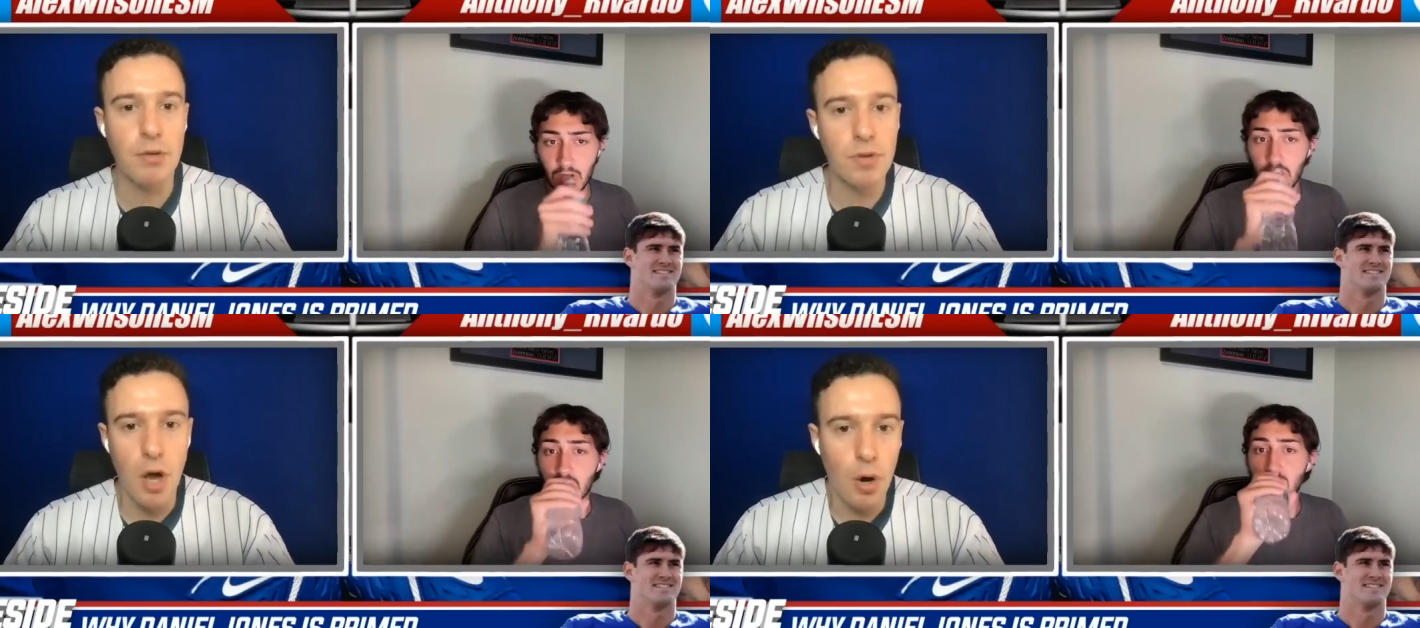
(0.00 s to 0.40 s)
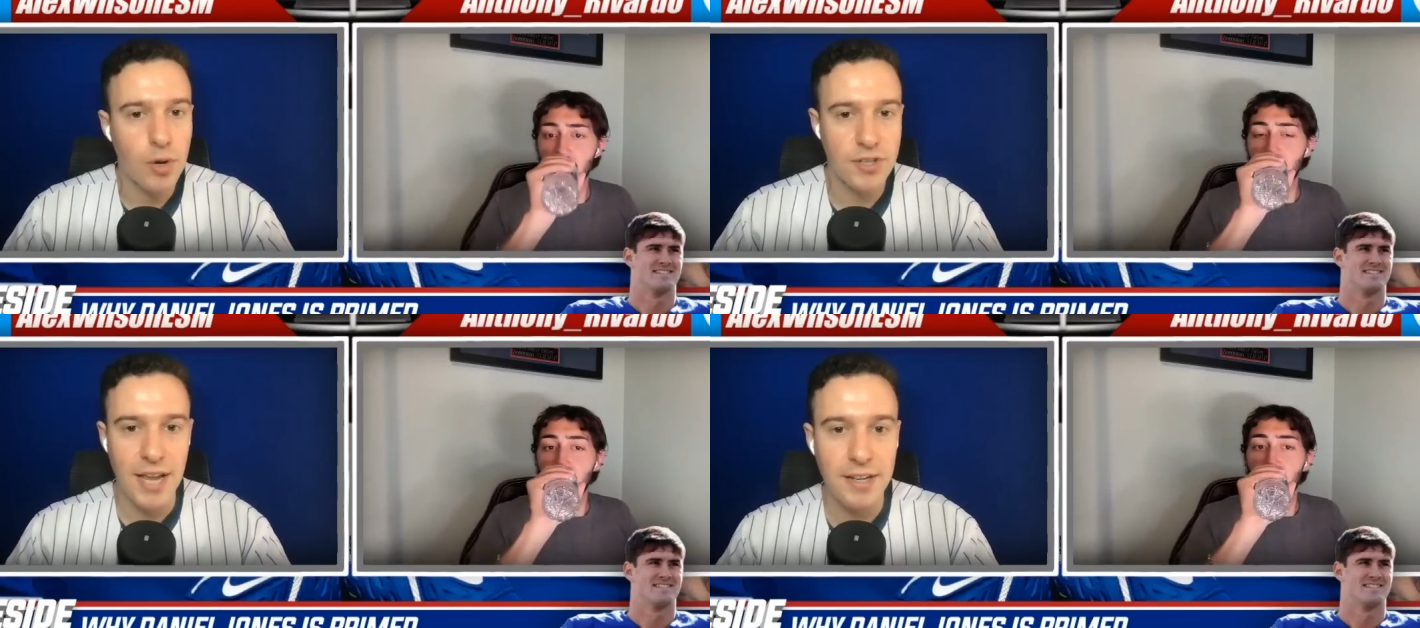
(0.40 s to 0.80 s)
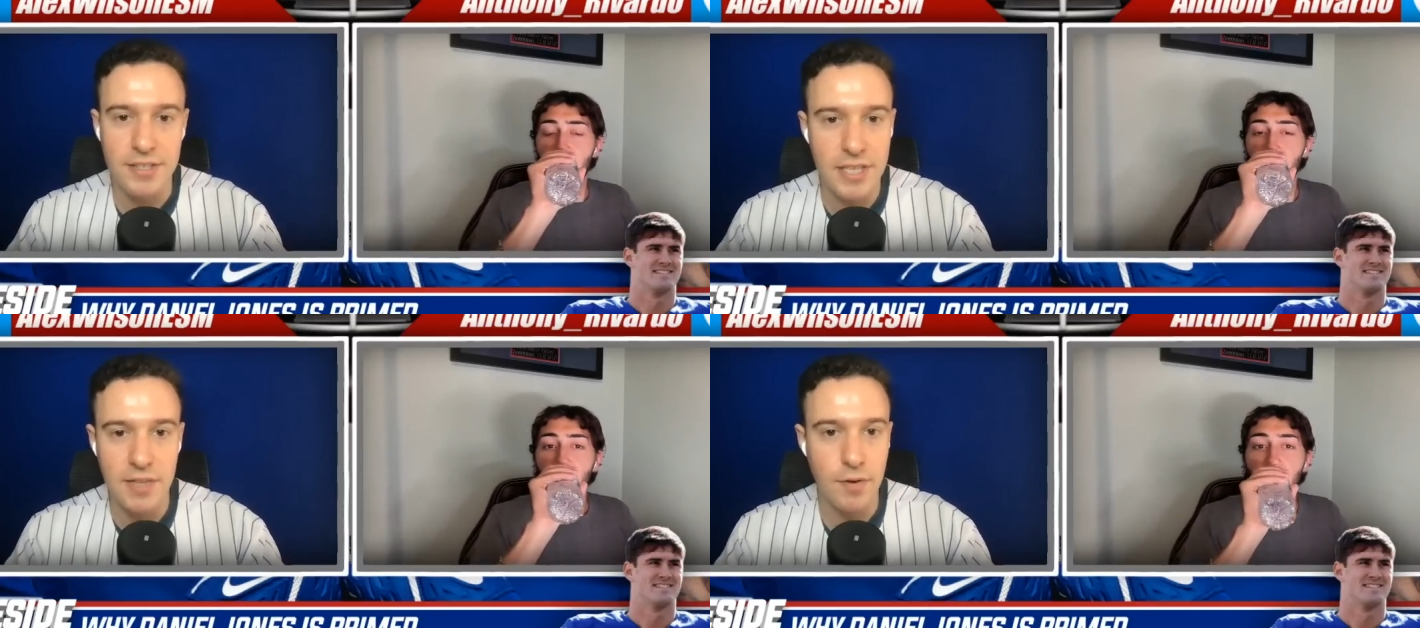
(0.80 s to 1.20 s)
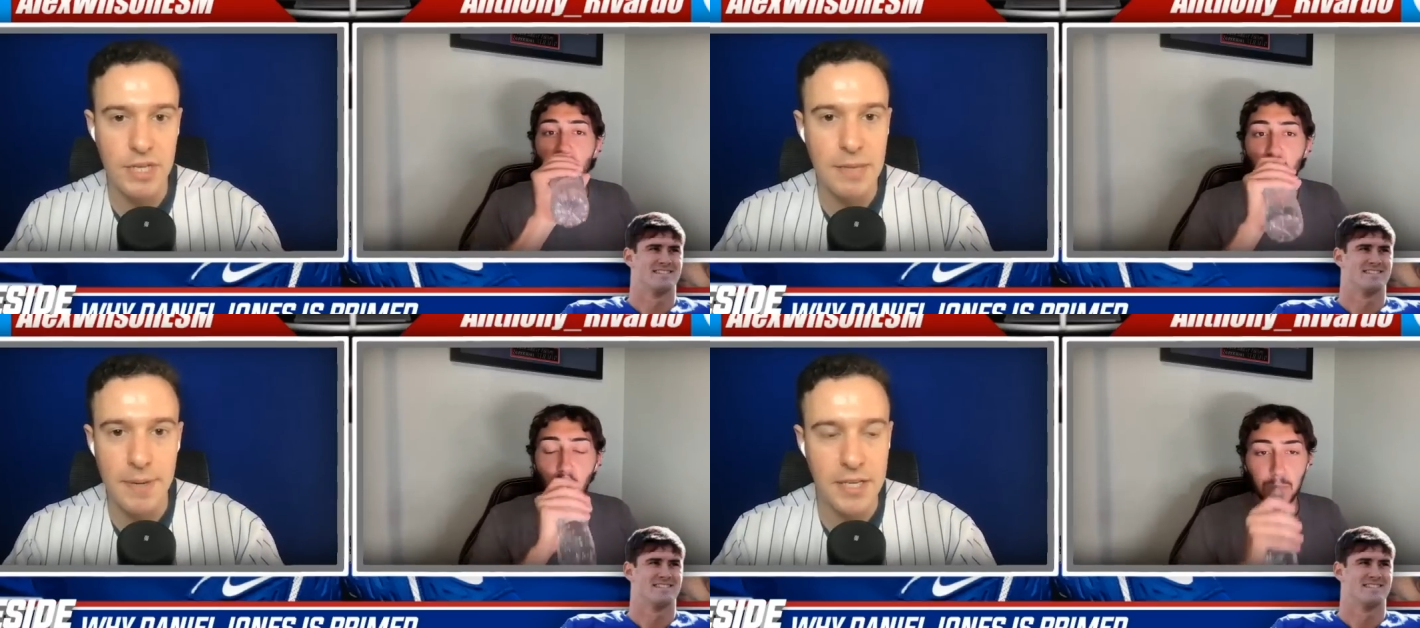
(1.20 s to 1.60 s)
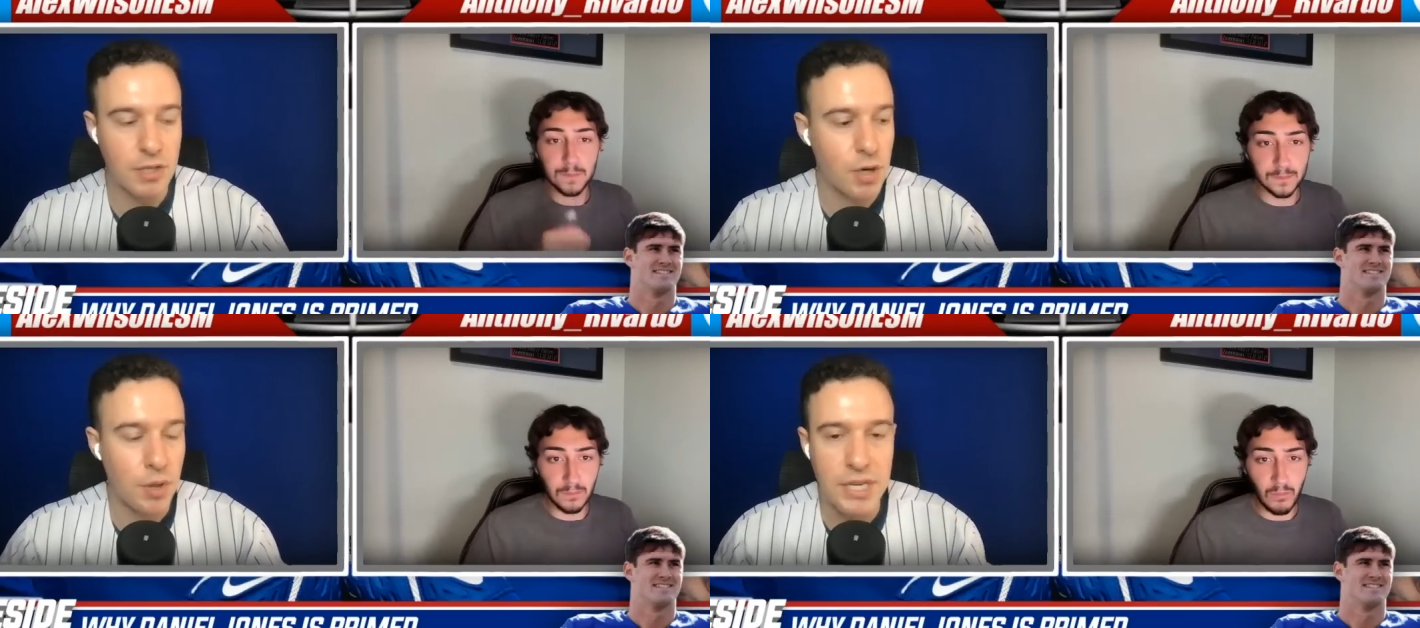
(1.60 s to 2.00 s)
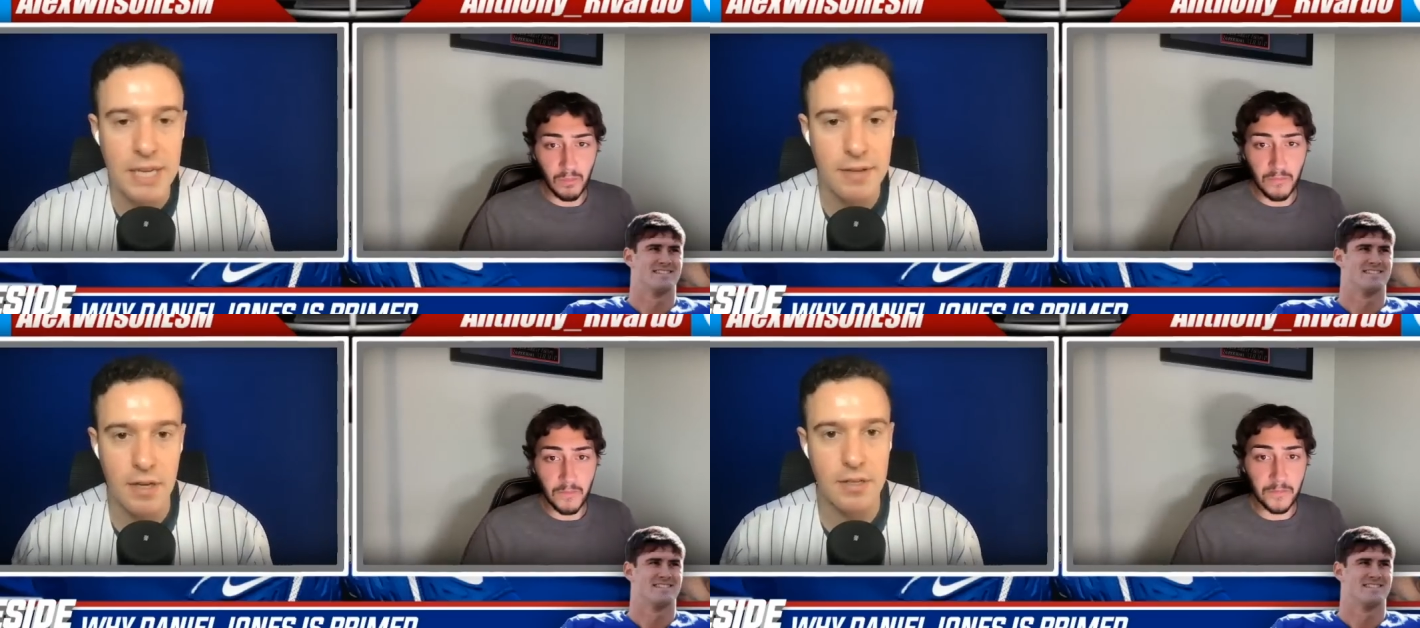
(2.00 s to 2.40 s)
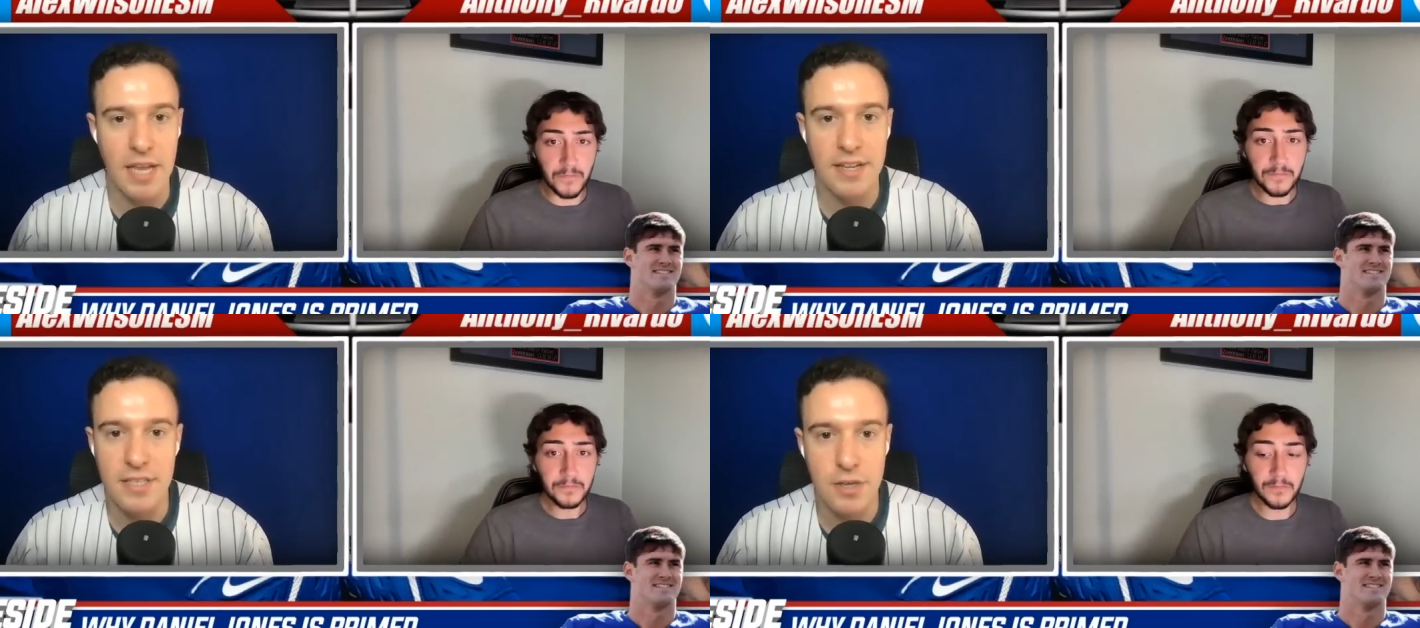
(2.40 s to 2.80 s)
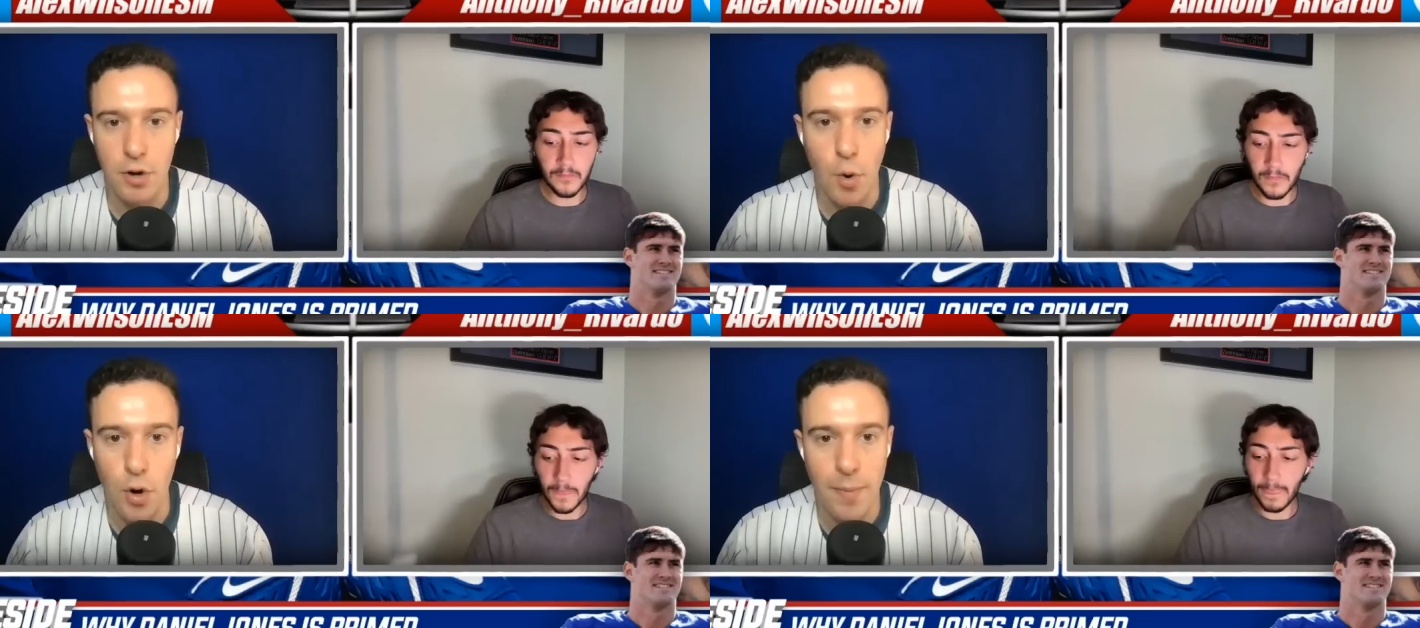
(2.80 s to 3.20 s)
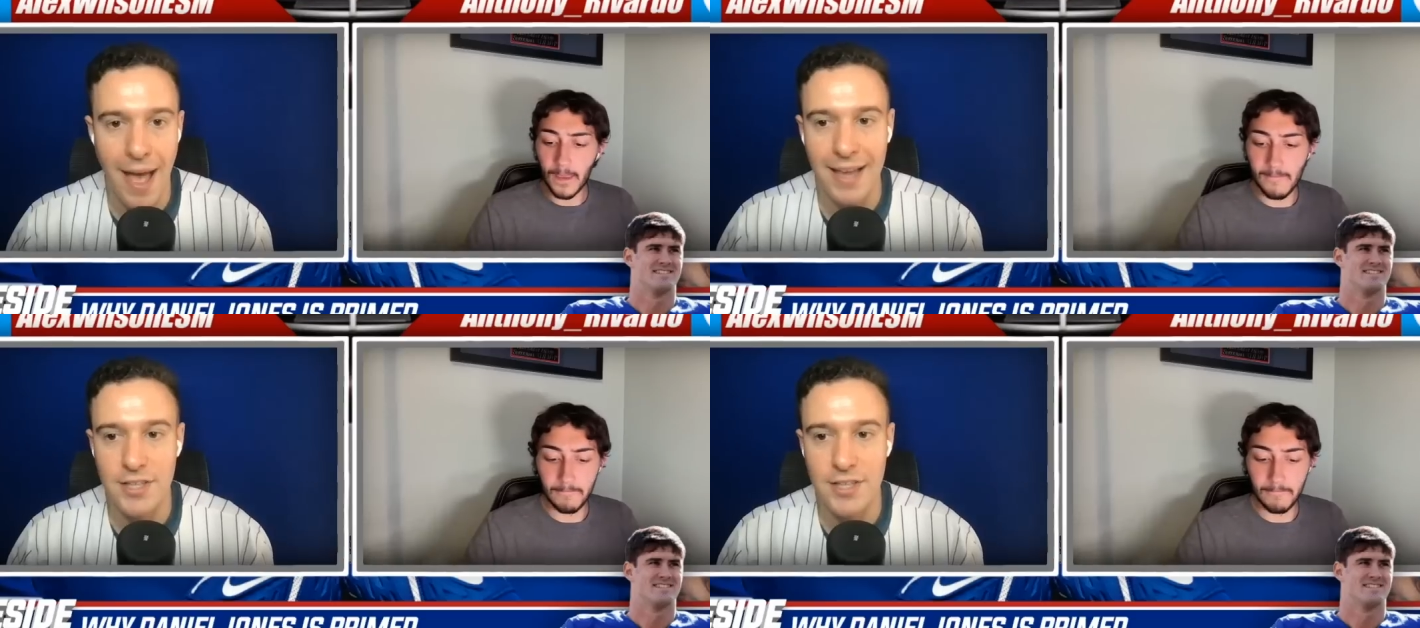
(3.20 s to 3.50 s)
Speaker 1: you know, your tendencies of your DBs, you know, the tendencies of your quarterback.